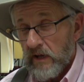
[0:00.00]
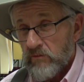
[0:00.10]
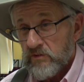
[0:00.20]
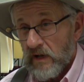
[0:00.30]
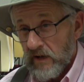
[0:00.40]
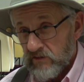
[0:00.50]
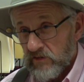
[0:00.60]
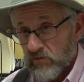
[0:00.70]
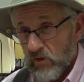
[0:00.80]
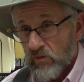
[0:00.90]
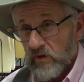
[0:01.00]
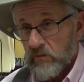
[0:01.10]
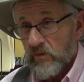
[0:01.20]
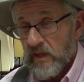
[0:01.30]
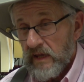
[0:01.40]
I was in
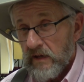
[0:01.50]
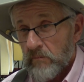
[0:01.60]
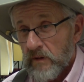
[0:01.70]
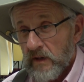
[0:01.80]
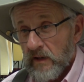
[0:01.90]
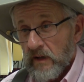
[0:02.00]
Rotary with him.